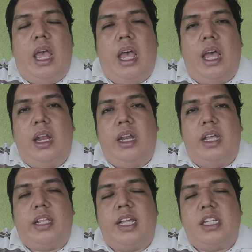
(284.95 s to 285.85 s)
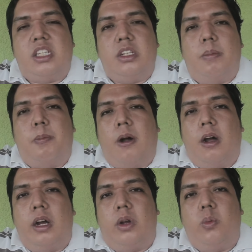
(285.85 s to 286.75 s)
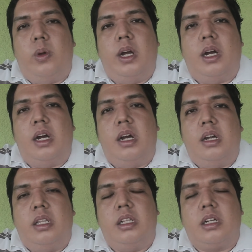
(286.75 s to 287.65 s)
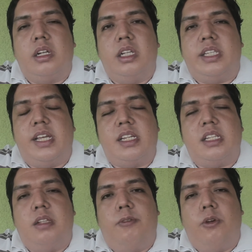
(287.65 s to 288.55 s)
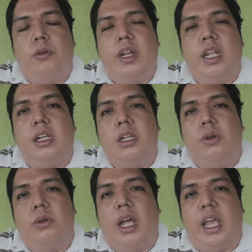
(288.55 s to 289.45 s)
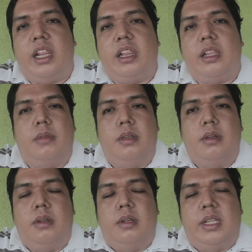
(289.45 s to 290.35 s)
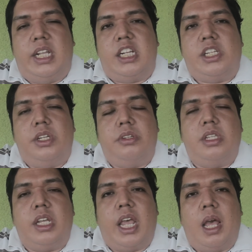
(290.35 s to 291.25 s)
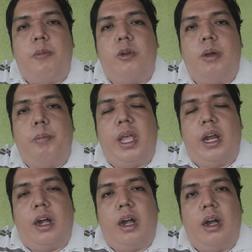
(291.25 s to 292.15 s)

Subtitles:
and it gets to the part where they're gonna test the phone in low light, they just use the camera bare